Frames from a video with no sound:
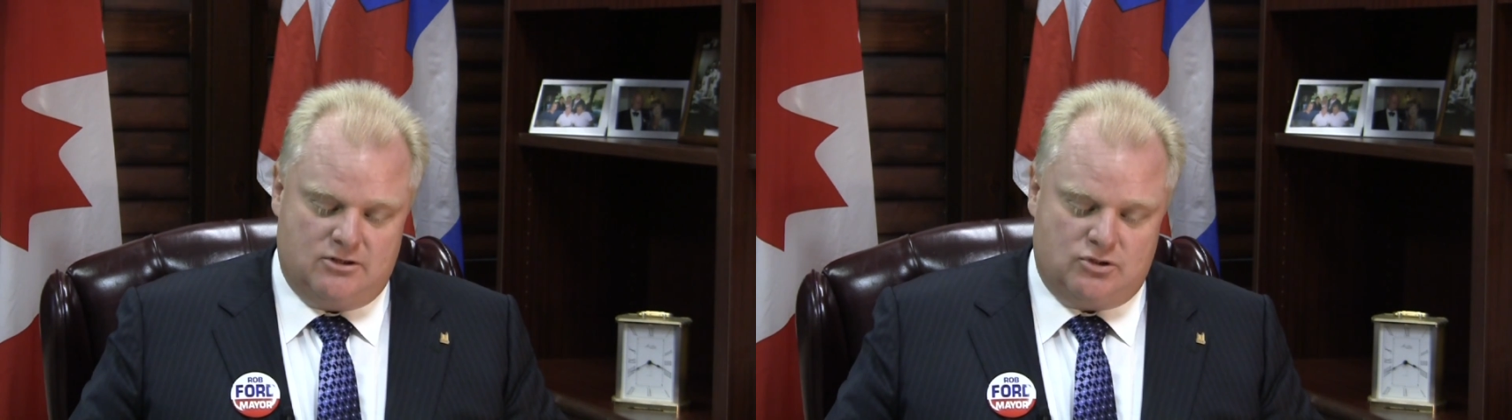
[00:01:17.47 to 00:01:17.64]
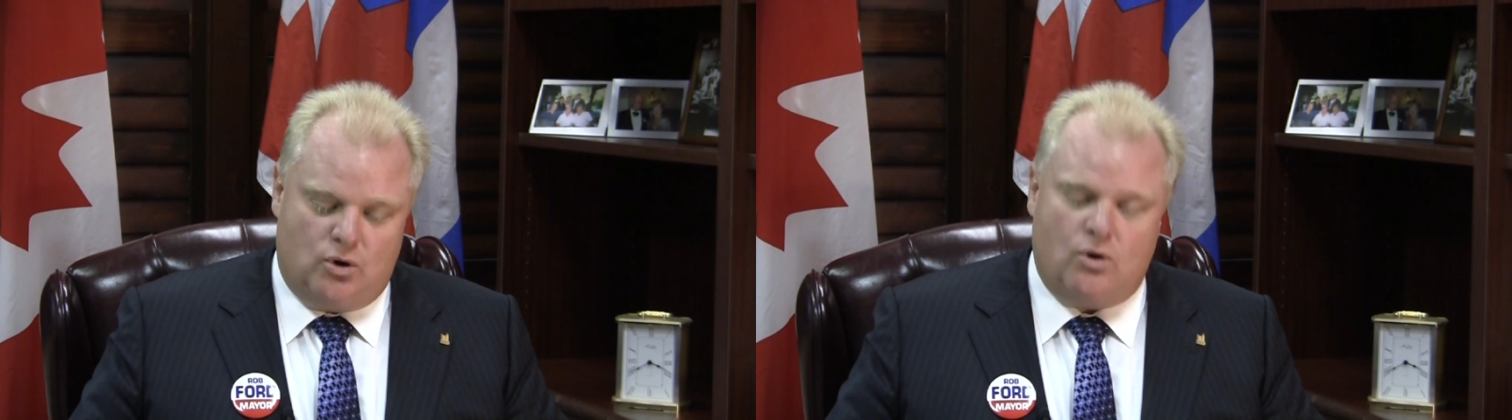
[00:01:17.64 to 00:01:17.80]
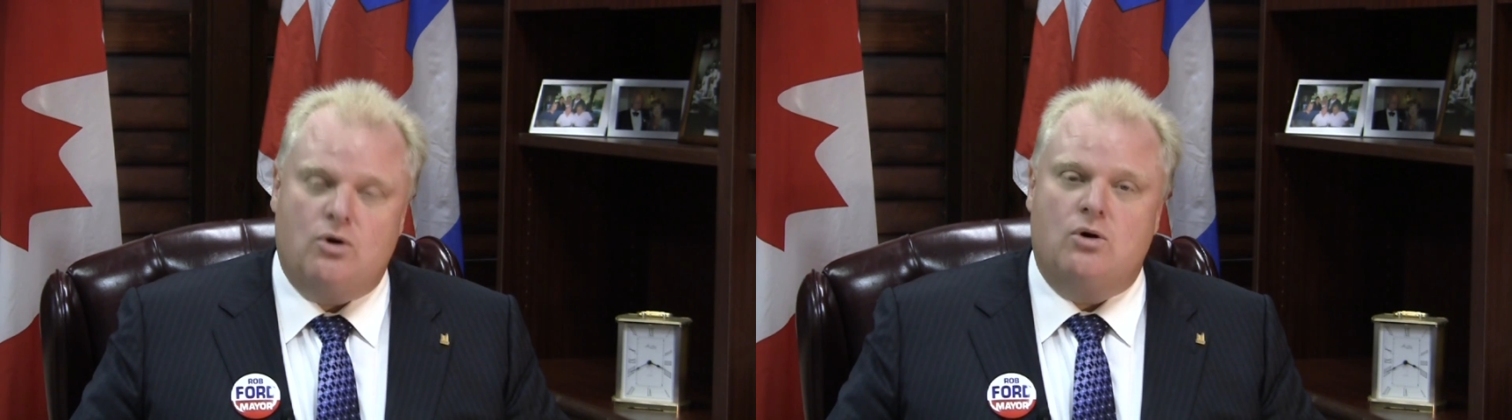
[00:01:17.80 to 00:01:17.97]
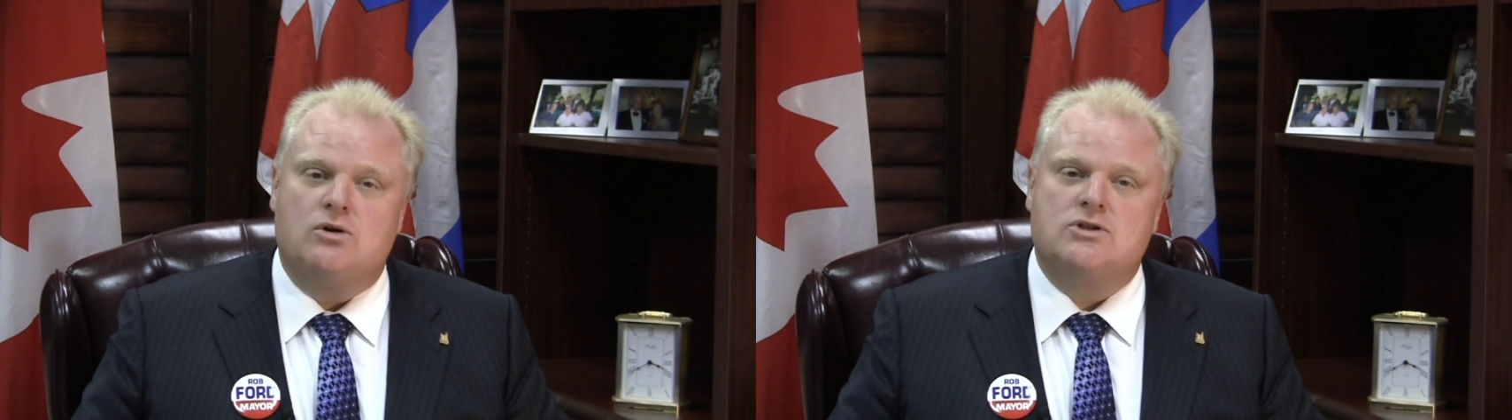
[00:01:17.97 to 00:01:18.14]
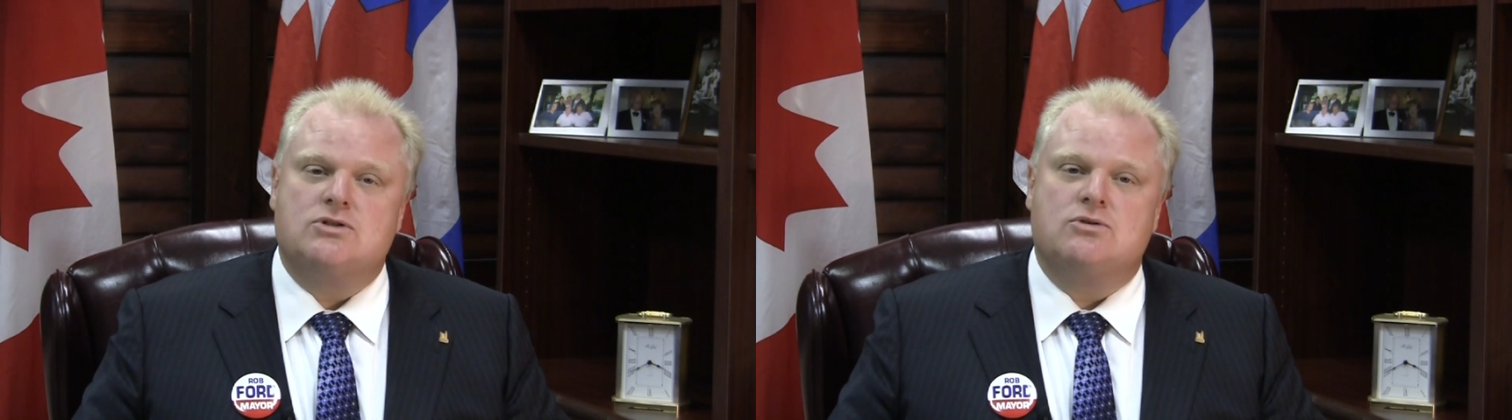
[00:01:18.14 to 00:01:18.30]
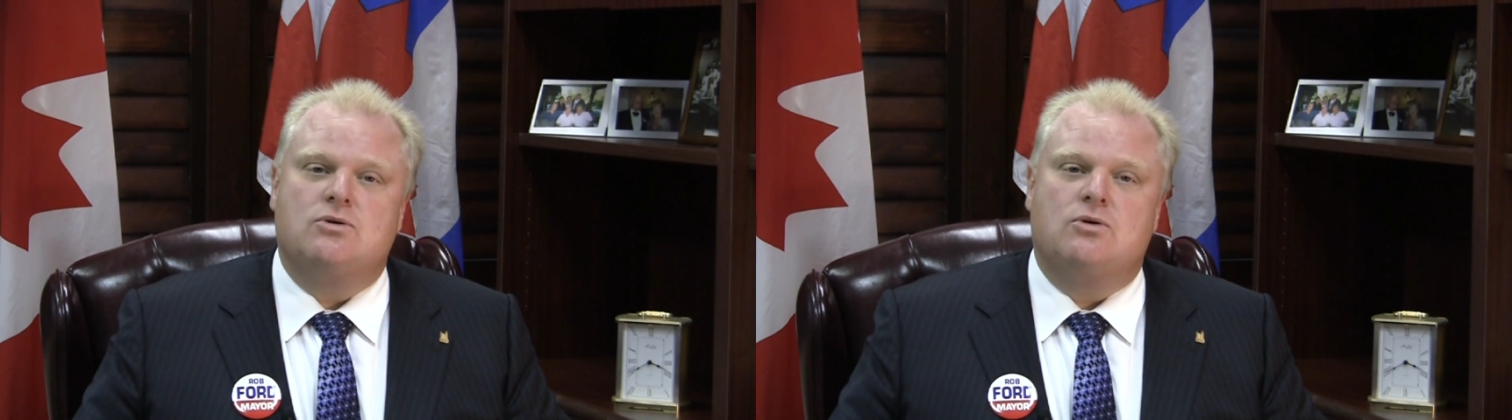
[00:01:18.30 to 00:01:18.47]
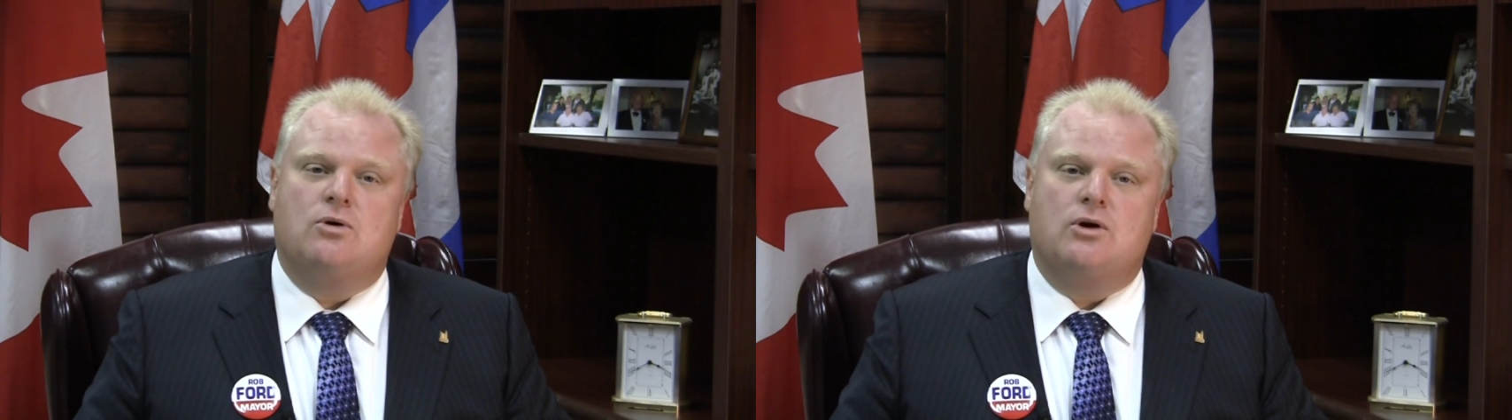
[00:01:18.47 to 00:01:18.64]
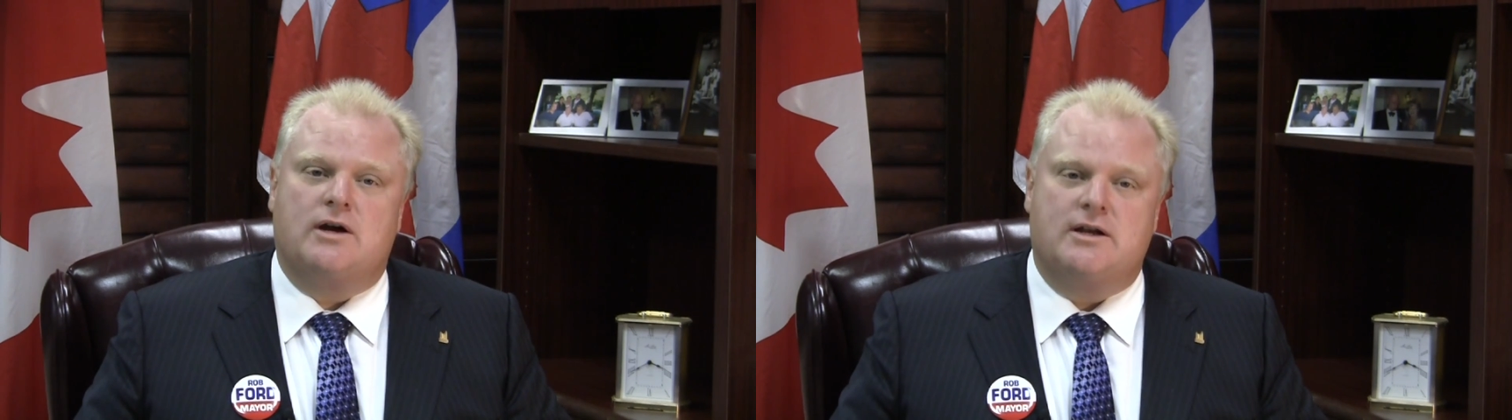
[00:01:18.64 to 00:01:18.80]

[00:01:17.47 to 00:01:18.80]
tolls, or